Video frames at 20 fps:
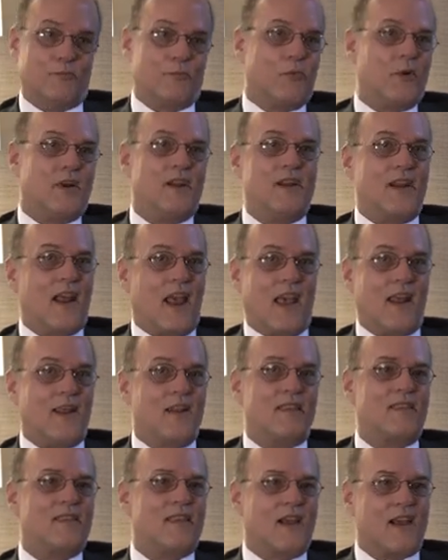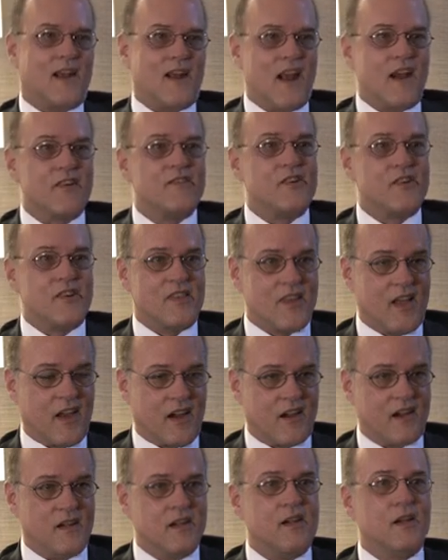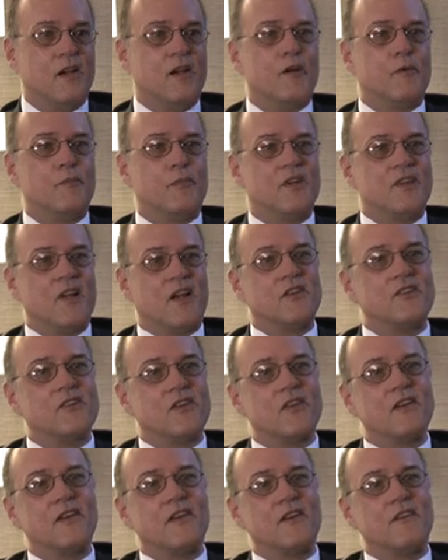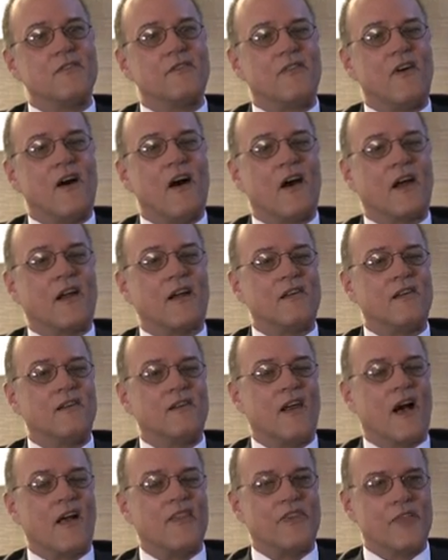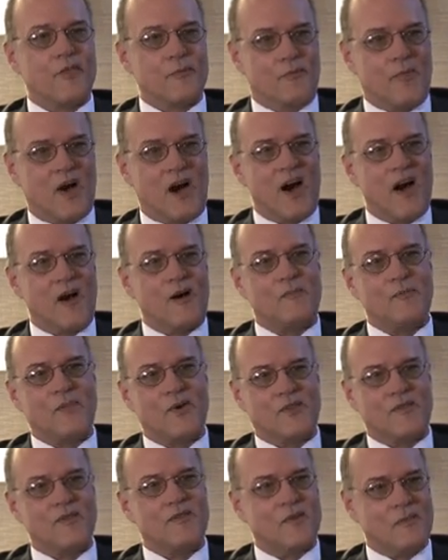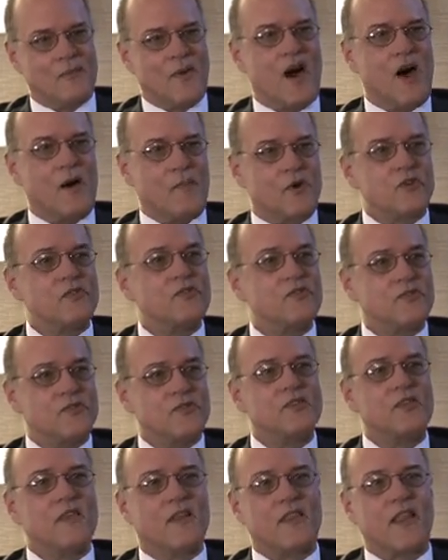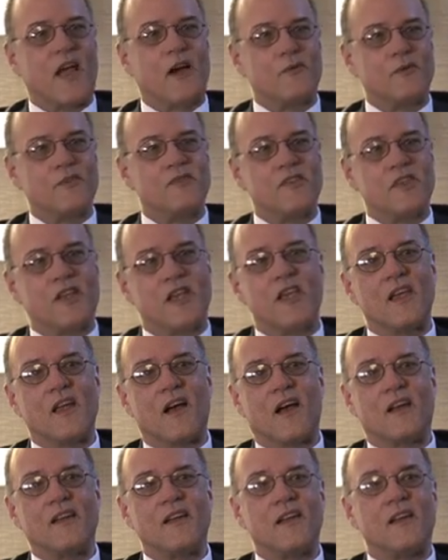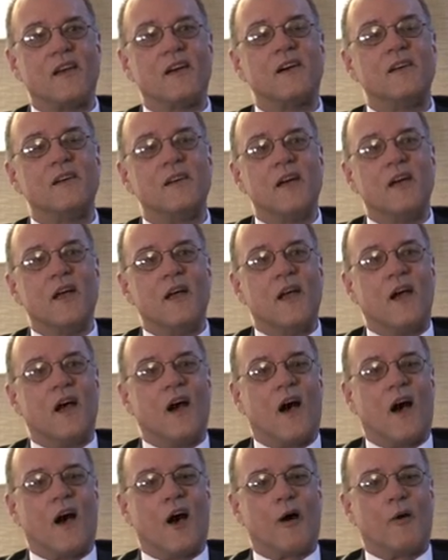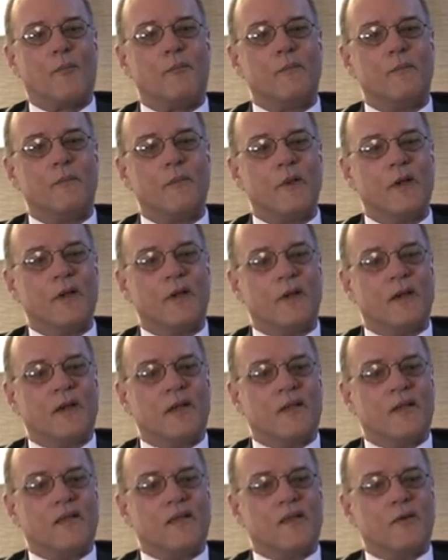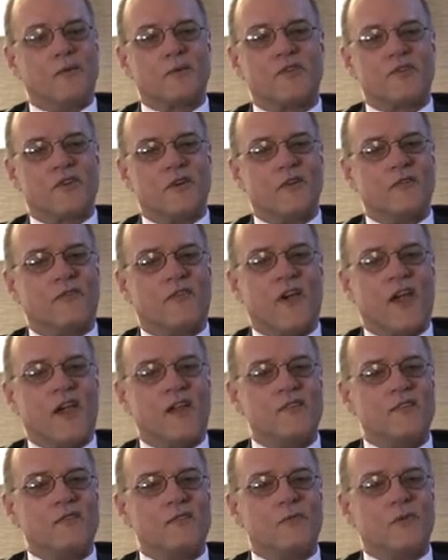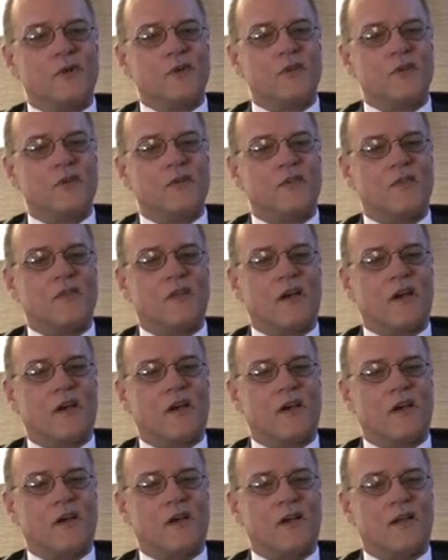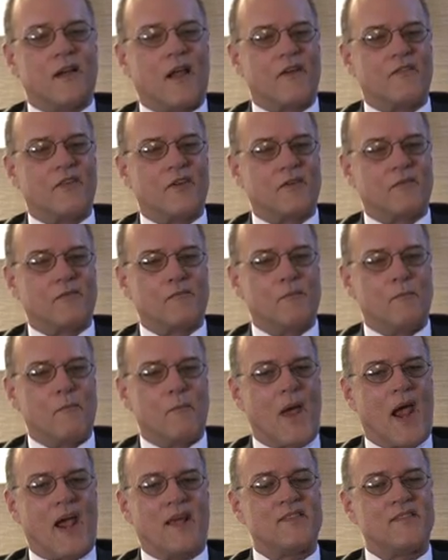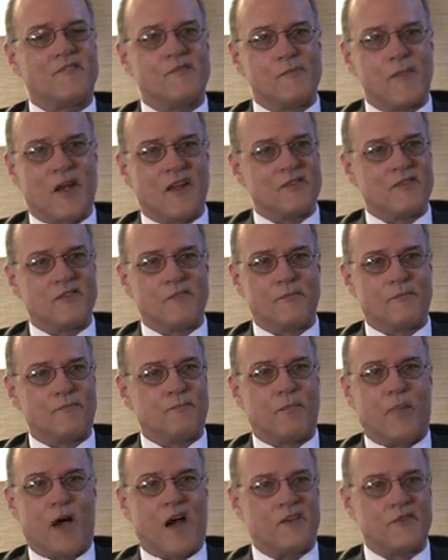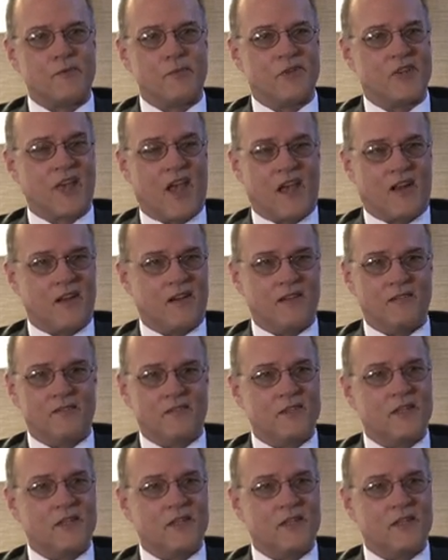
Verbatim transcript: read anything and everything potentially to find not the bomb but the bombers and that was the key idea um, they were still faced with uh, having massive amounts of possible data